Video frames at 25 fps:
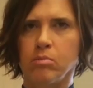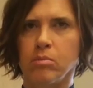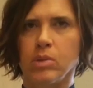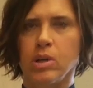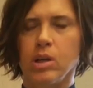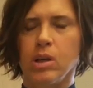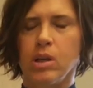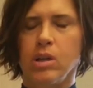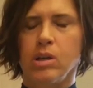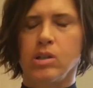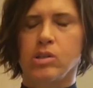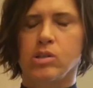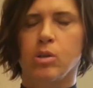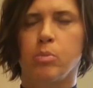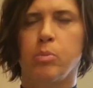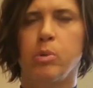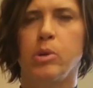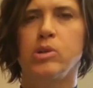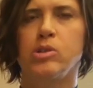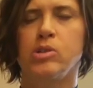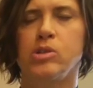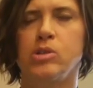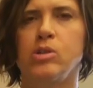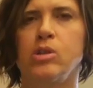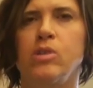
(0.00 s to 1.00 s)
them. So
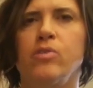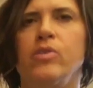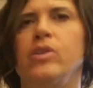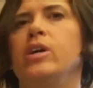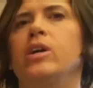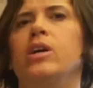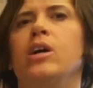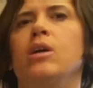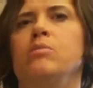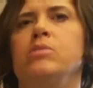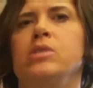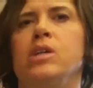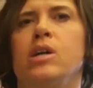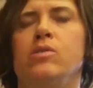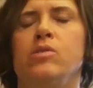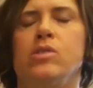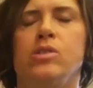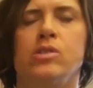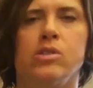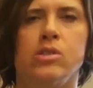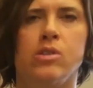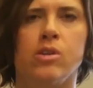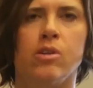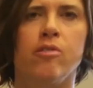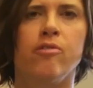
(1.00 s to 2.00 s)
per serving it comes
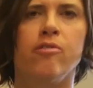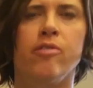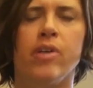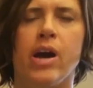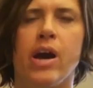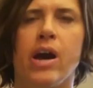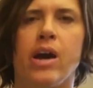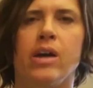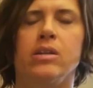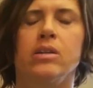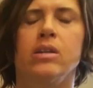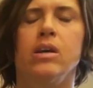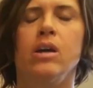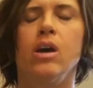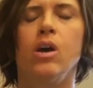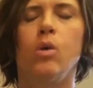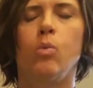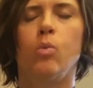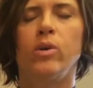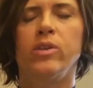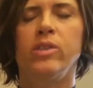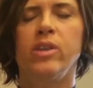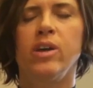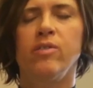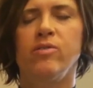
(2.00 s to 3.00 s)
out to 0 fat.
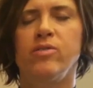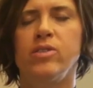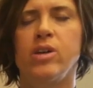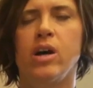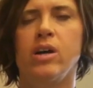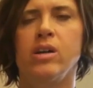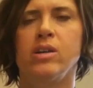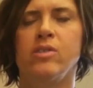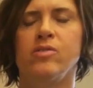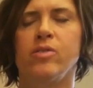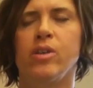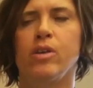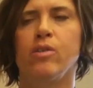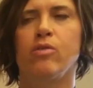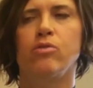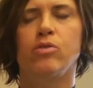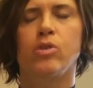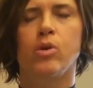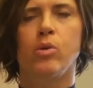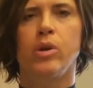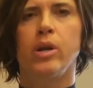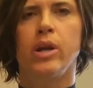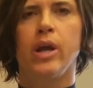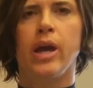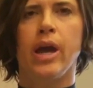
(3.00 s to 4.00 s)
What they've done is they've
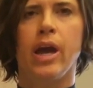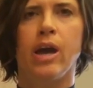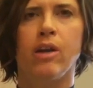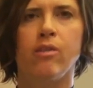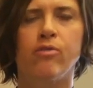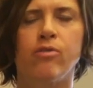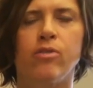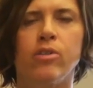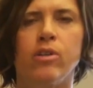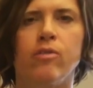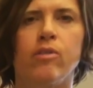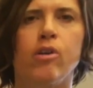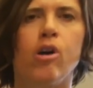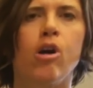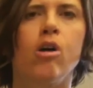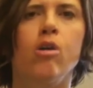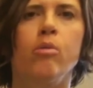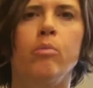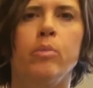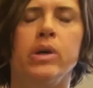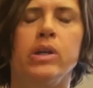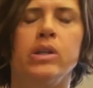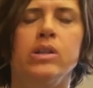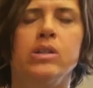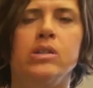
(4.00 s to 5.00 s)
thrown in a handful of
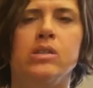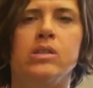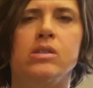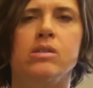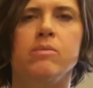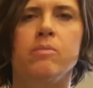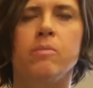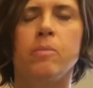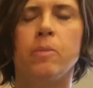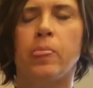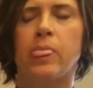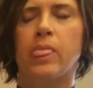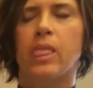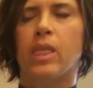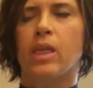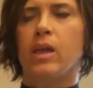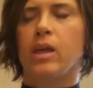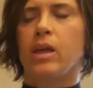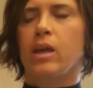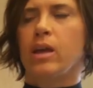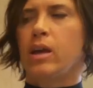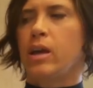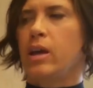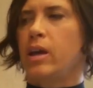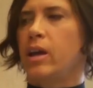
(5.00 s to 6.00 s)
almonds
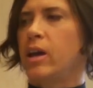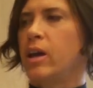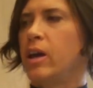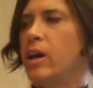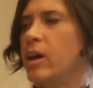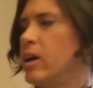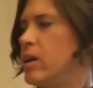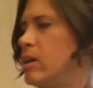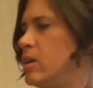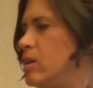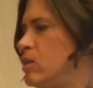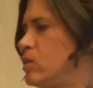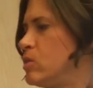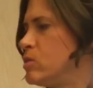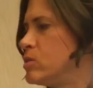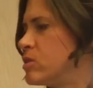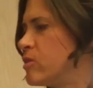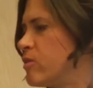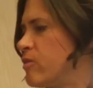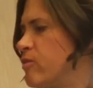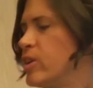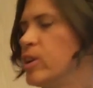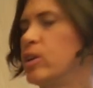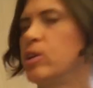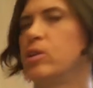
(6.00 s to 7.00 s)
and
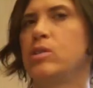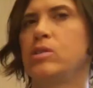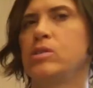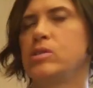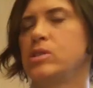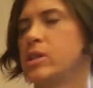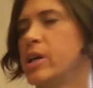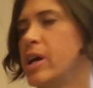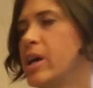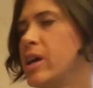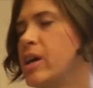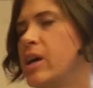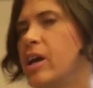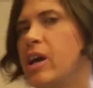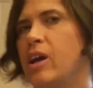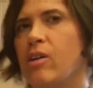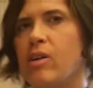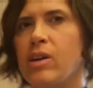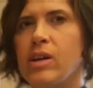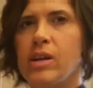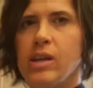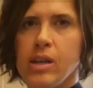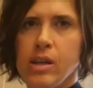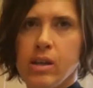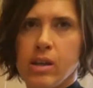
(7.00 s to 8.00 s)
used fillers like
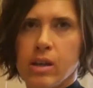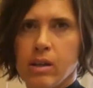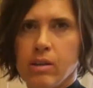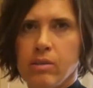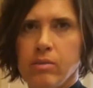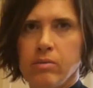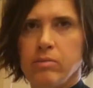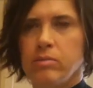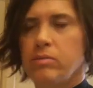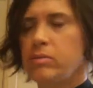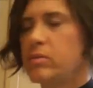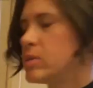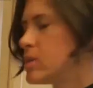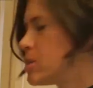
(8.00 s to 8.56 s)
carrageenan